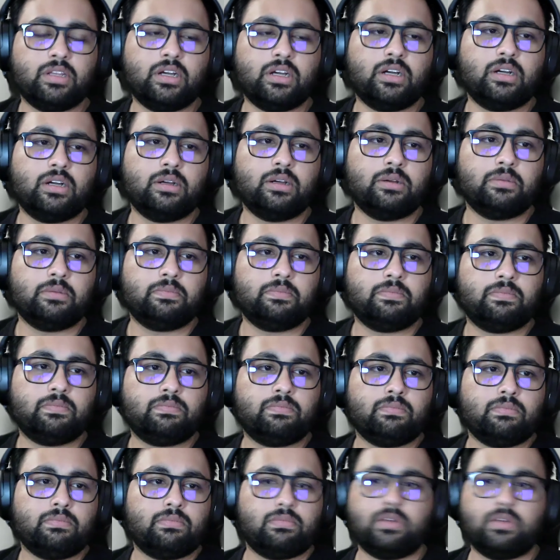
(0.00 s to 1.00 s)
the
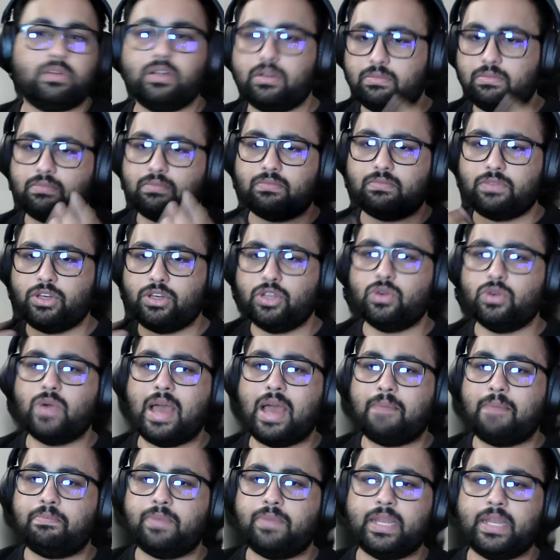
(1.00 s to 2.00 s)

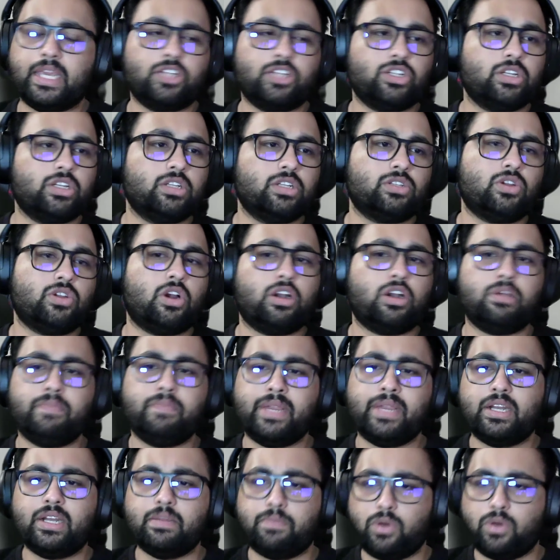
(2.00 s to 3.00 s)
new application is
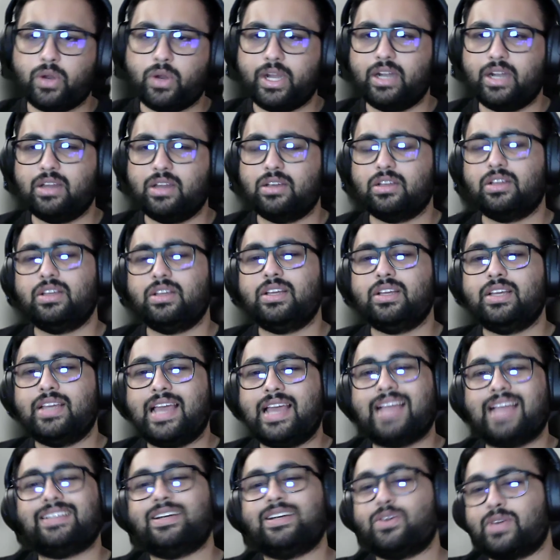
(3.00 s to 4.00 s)
not being deployed.
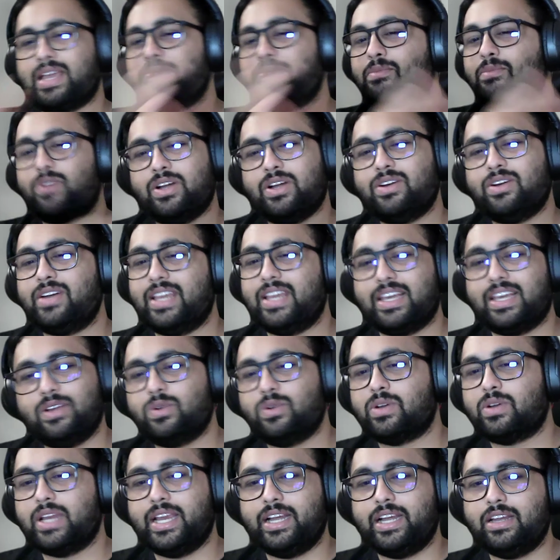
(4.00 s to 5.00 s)
I said, okay, I'm going to take
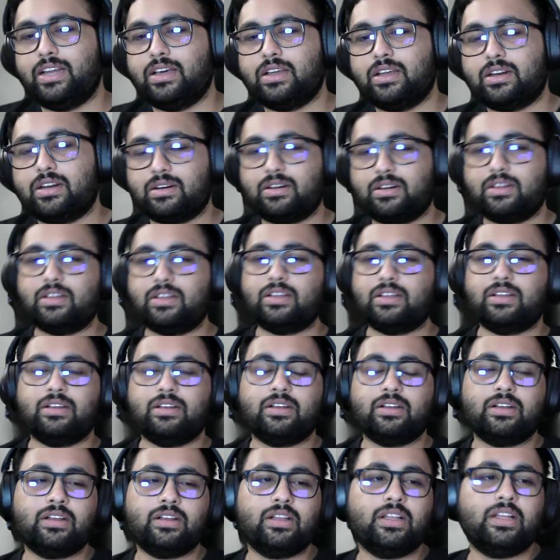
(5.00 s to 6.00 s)
a look later.
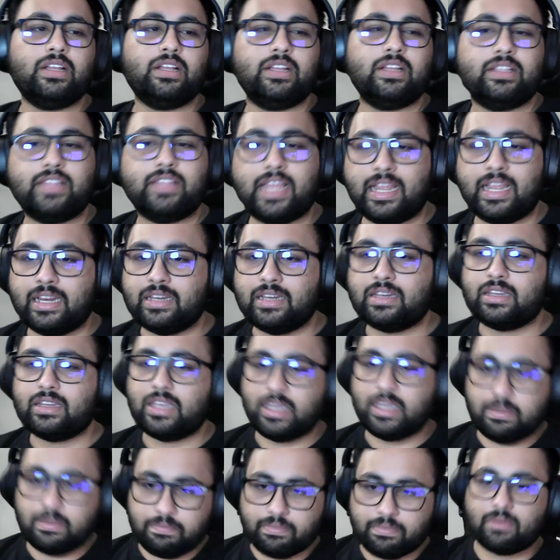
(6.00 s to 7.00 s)
Uh, then
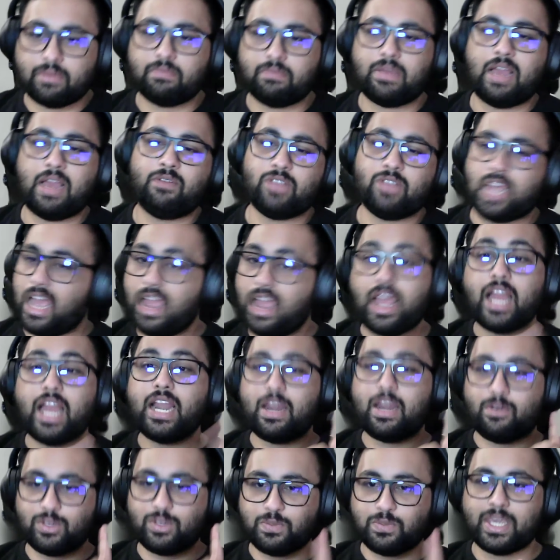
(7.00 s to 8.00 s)

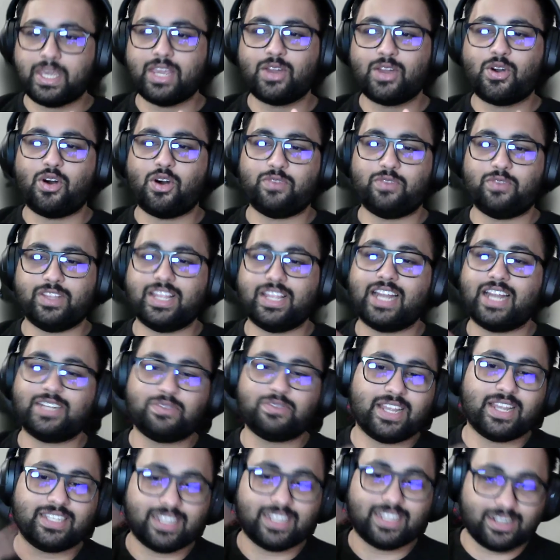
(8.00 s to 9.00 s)
and I was making coffee.
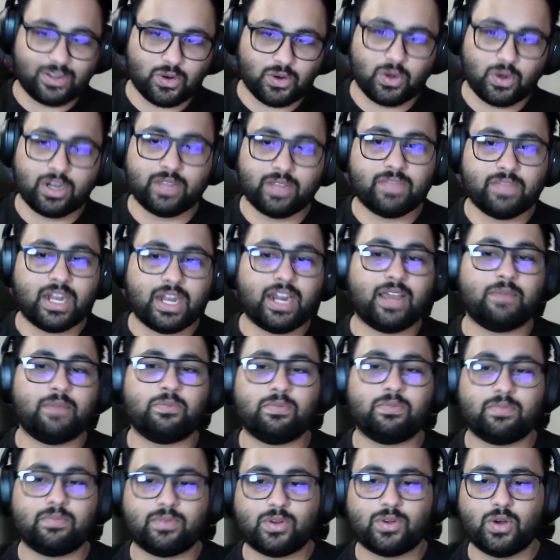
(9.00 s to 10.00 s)
That's why told it that
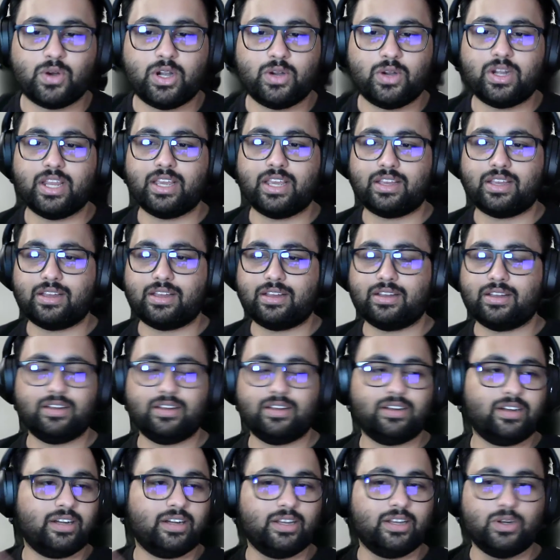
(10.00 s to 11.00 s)
I'm going to take
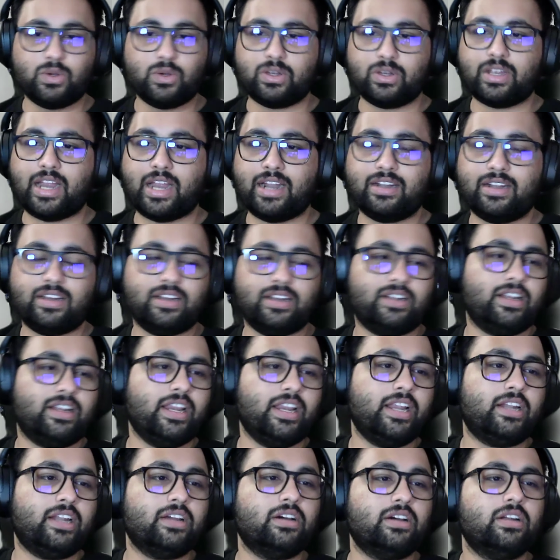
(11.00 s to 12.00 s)
a look at it
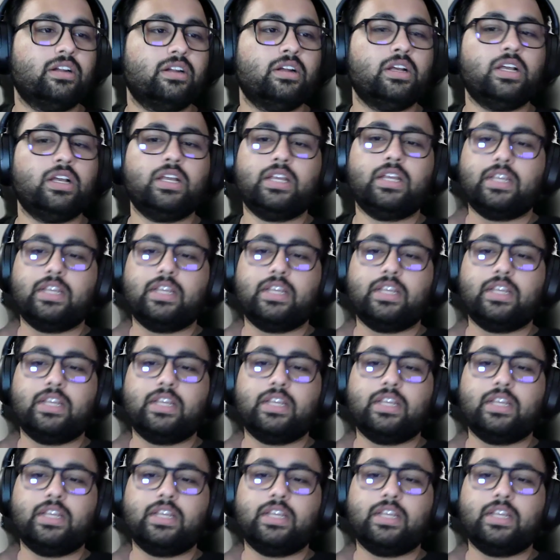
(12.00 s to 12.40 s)
later.